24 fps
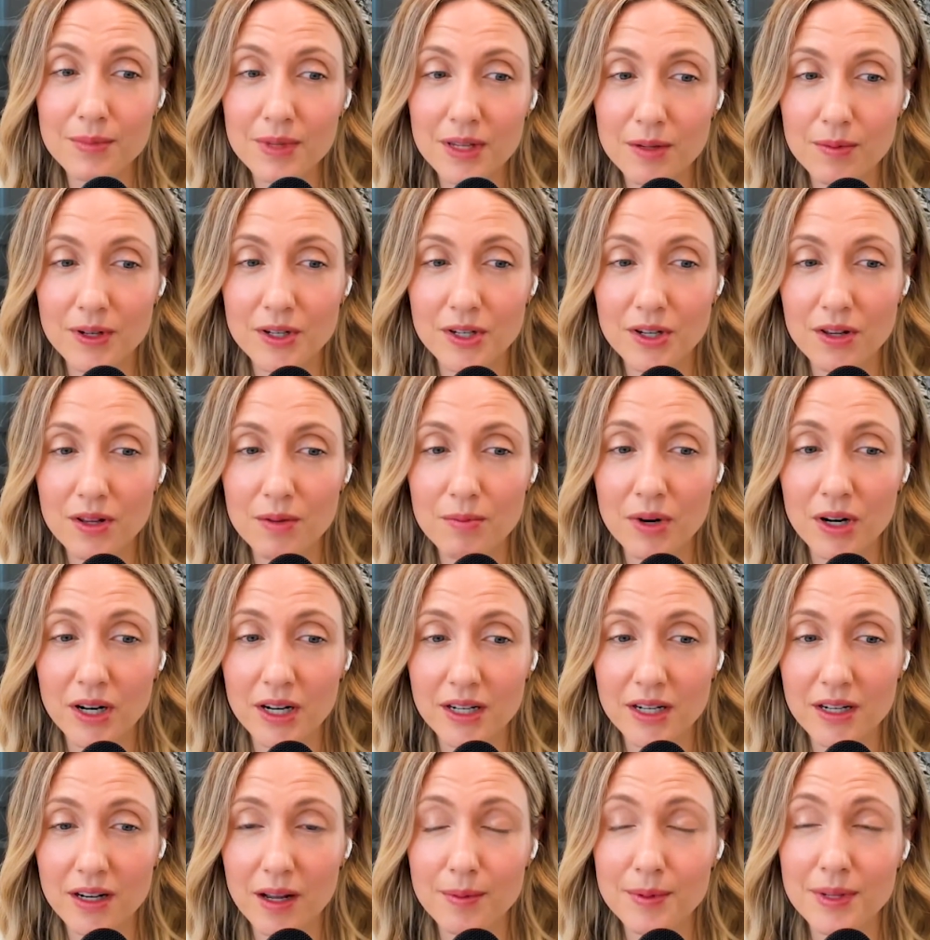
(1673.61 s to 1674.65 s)
especially on the
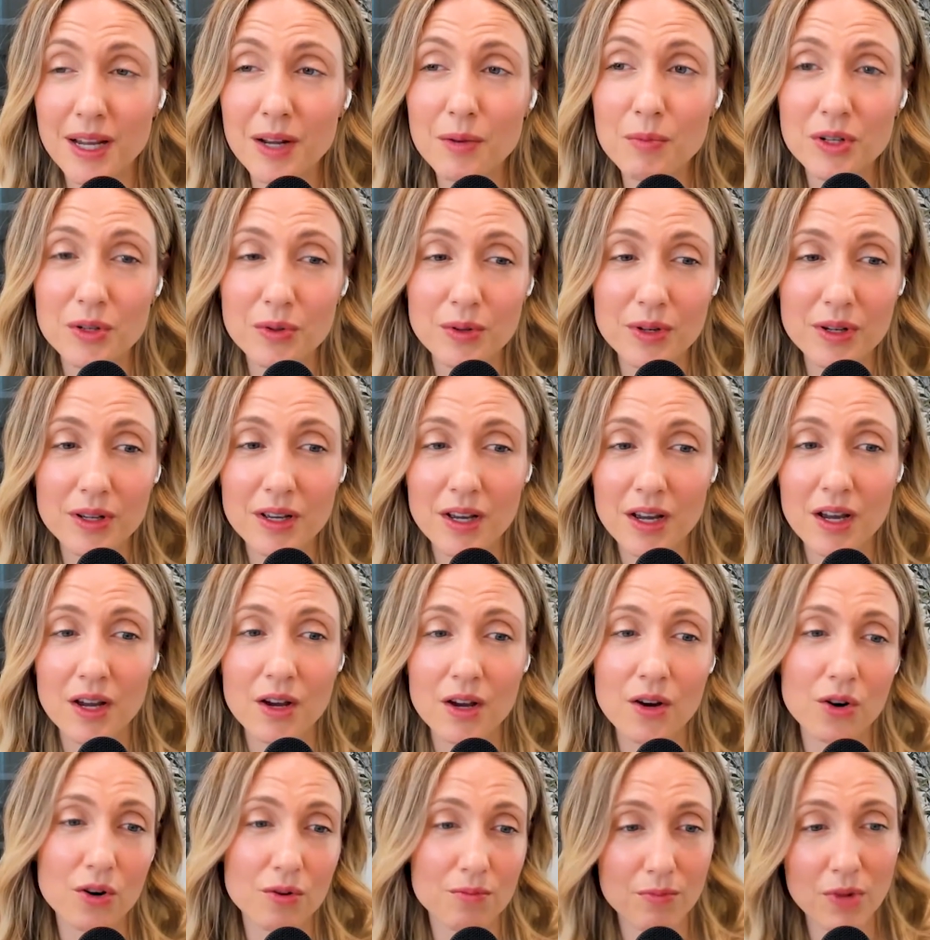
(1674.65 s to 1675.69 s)
marketing ops side, which we
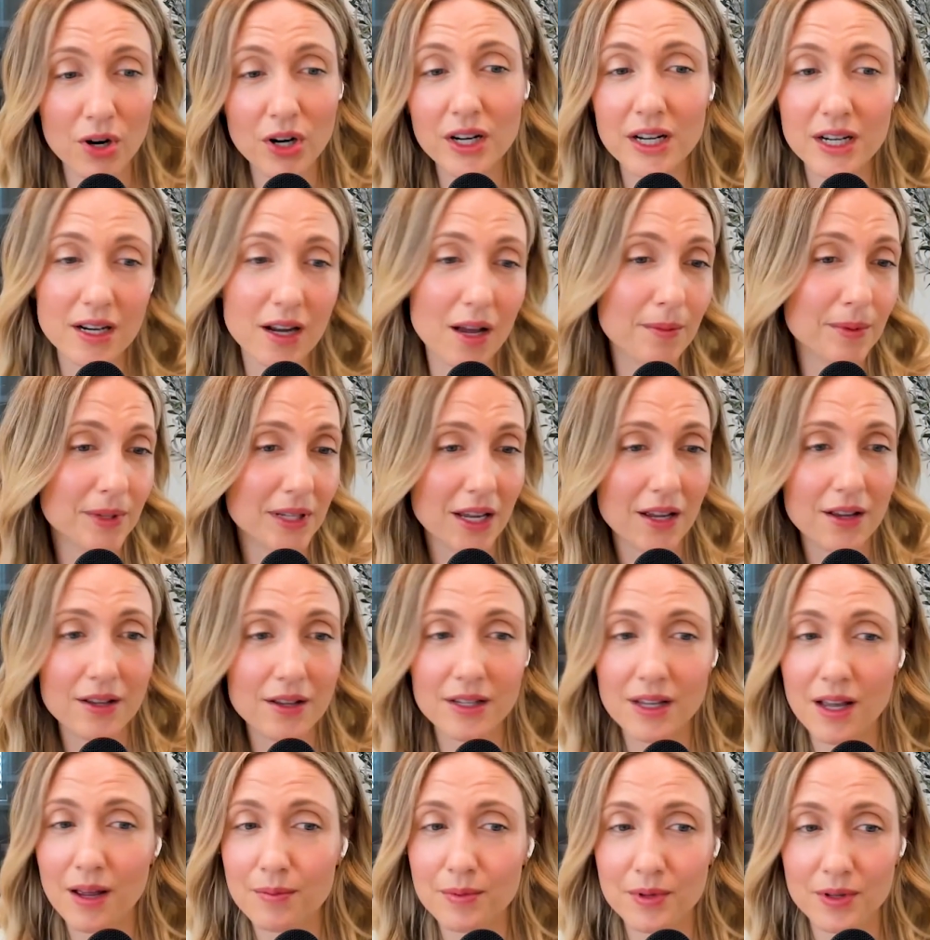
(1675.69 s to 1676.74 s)
or marketing ops, sales
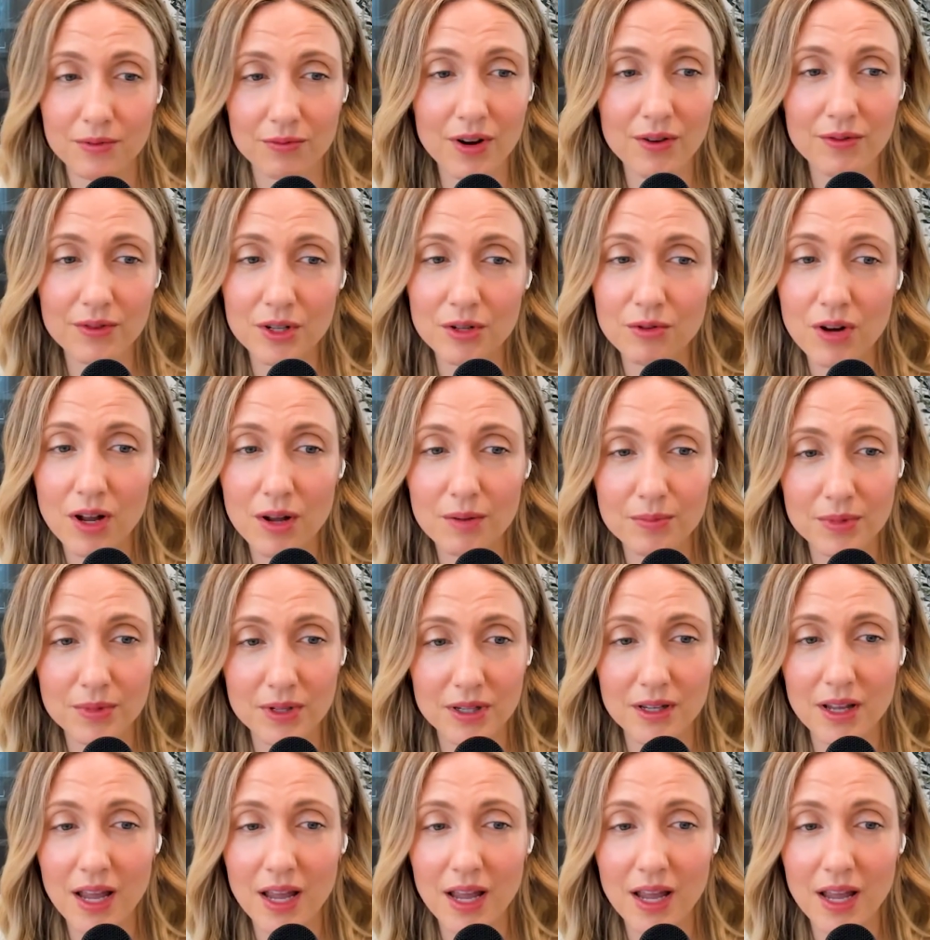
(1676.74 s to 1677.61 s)
ops, revenue ops,